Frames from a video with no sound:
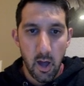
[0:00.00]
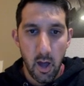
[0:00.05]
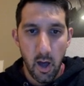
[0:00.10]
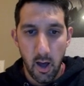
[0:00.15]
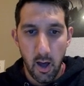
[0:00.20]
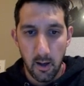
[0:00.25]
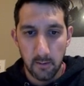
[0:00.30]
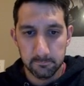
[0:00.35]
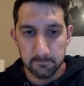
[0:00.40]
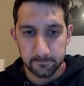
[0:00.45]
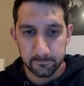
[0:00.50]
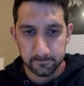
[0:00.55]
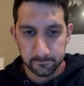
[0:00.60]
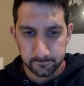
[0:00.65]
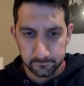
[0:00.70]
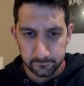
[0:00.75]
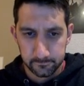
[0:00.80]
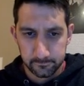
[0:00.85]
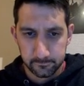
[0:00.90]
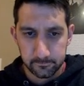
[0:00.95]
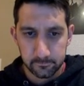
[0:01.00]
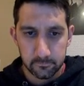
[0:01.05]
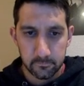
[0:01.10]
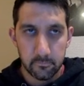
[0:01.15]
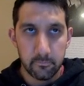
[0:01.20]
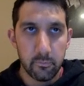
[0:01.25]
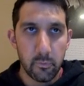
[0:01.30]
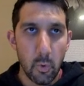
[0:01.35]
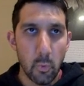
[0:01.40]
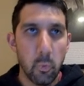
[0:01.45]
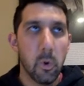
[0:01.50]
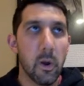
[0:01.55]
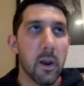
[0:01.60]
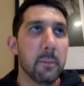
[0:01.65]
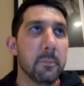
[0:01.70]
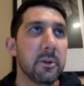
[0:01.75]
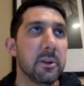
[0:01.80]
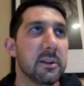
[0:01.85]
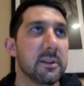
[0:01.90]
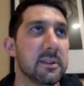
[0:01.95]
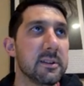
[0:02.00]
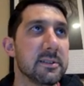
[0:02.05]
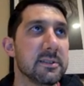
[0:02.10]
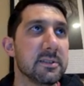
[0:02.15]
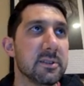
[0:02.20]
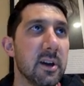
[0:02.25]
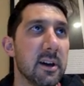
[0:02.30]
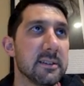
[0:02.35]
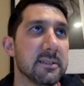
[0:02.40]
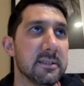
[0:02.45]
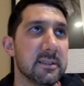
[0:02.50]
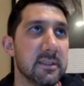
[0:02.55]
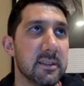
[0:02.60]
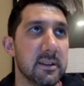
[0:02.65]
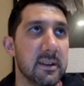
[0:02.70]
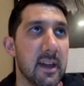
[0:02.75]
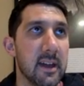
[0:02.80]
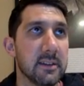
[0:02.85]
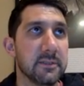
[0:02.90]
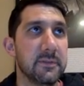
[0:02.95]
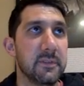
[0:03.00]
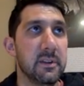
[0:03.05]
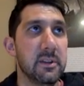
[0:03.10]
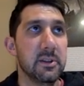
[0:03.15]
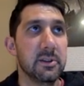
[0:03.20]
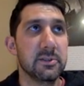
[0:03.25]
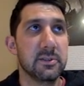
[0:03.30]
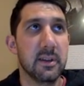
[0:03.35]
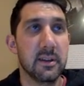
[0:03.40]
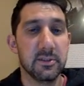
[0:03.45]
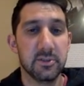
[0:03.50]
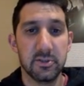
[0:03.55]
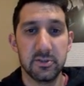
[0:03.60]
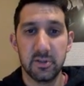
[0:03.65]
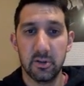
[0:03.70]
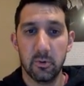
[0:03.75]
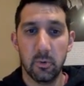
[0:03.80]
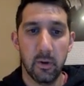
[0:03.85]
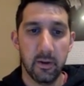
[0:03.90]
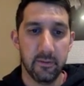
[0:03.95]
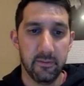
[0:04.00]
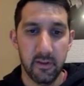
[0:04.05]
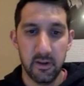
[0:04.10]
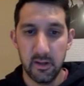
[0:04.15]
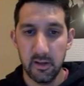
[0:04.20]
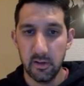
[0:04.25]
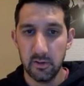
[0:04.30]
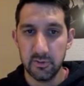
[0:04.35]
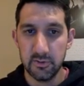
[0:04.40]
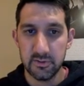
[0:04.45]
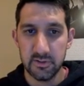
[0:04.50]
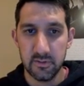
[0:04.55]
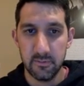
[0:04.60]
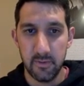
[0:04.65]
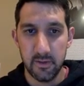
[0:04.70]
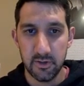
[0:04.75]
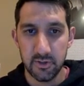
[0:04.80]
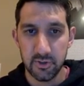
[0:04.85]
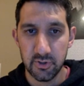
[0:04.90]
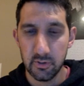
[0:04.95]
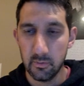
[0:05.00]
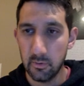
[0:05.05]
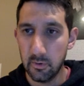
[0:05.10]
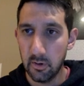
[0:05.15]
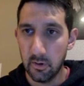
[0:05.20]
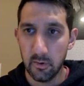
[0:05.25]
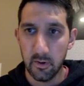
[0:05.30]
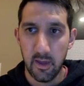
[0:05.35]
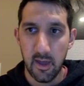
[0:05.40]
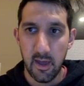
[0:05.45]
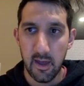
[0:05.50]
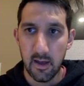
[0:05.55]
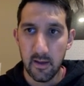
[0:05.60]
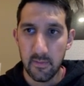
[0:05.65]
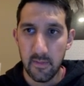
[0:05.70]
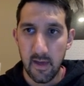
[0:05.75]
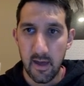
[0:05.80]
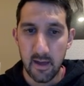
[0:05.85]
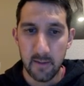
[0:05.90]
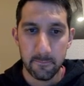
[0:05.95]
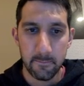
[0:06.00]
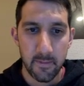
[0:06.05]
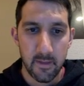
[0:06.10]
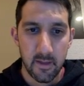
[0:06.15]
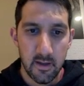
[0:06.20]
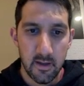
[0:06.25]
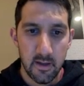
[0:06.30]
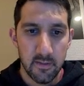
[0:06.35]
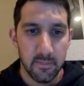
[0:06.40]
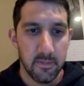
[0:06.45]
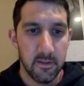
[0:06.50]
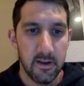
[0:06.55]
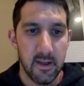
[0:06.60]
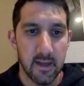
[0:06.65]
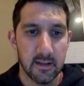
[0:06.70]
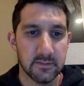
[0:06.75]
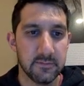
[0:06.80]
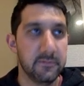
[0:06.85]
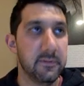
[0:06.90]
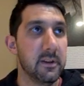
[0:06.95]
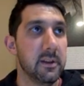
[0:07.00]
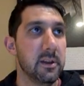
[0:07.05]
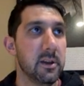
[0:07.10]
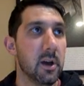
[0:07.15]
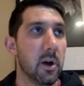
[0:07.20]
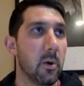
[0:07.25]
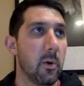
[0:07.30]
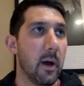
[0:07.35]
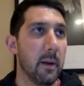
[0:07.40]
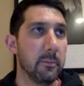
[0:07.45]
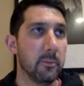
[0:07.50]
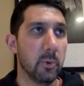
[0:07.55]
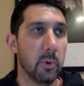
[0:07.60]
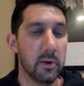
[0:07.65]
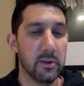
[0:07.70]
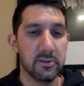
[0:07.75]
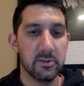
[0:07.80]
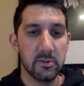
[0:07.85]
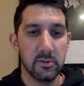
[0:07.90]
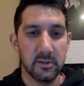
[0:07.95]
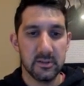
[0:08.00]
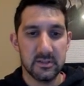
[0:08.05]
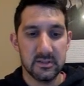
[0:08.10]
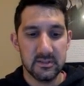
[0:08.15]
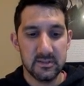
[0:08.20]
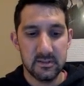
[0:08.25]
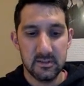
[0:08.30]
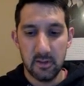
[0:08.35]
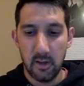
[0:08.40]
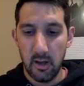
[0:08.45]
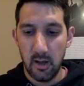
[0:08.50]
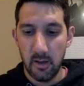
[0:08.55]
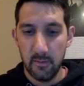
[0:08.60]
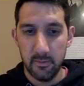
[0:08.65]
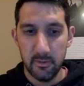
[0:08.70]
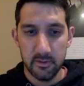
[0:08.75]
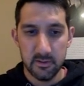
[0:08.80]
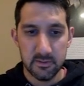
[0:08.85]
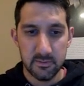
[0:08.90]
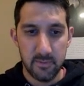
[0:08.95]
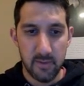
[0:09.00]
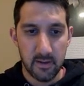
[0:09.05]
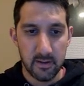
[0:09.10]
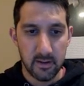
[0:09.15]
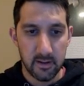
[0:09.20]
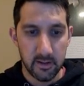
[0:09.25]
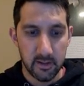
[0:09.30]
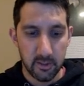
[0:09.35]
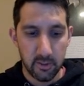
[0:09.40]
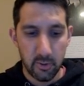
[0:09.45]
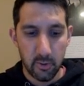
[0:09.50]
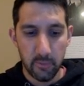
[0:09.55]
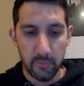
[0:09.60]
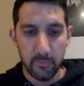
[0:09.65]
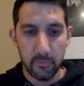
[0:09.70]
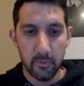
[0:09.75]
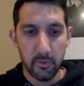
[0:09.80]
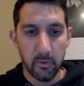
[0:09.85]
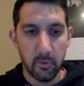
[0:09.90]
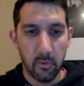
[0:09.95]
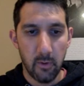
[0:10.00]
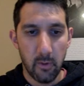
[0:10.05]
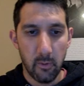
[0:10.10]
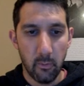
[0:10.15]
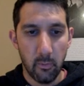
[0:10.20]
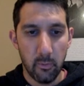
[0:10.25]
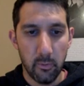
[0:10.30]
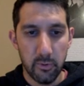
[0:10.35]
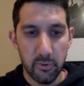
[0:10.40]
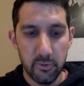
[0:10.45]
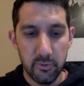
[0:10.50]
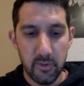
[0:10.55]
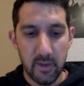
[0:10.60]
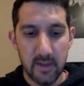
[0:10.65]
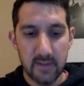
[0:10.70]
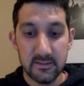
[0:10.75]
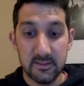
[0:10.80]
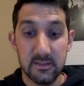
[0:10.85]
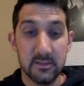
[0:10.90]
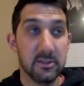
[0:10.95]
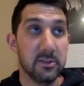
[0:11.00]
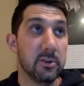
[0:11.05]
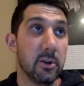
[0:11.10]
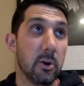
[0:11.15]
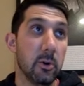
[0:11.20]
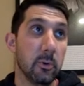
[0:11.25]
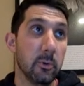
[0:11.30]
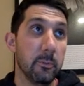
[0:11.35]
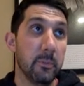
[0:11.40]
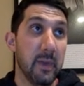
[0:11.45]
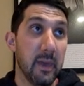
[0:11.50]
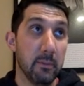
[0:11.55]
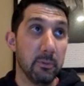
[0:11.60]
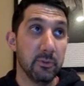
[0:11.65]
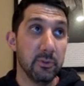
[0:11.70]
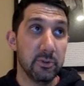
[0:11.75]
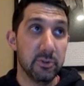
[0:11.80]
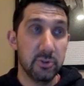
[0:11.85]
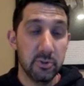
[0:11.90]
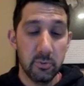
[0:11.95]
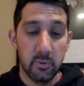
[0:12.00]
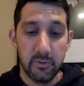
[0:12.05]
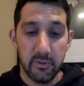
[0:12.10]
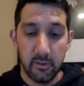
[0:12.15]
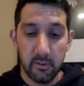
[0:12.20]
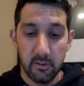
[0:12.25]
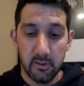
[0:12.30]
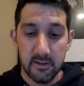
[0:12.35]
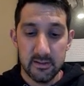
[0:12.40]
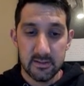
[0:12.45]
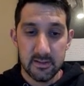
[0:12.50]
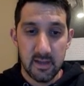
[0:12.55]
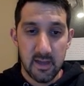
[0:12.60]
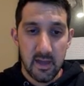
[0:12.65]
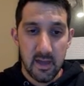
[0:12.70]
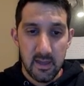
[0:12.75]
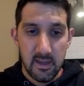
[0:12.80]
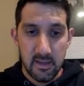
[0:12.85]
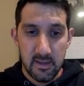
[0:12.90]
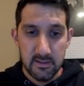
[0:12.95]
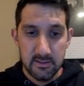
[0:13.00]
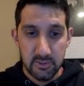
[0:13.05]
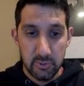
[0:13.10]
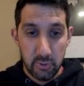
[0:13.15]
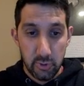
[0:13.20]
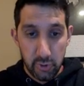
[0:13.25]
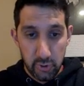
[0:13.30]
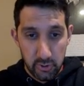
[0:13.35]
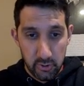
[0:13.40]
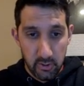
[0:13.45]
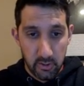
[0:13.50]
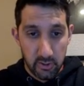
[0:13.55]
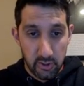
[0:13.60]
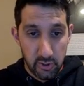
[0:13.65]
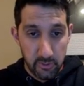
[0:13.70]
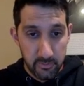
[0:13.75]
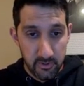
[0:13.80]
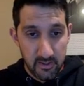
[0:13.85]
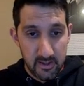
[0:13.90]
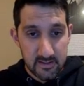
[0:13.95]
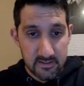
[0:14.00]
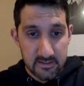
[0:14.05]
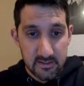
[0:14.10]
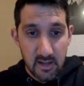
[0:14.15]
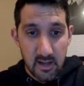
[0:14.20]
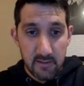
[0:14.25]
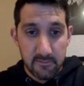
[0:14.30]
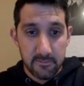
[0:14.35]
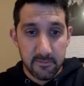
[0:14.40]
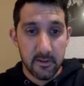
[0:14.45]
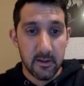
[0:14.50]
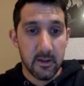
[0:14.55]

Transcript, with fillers: Um, what I'm going to discuss in the next video, so that's just a quick video just to make sure we're okay on that. The next video I'm going to ex um, expect, I'm going to go through what you guys need to know, be able to do with a list is accumulate stuff.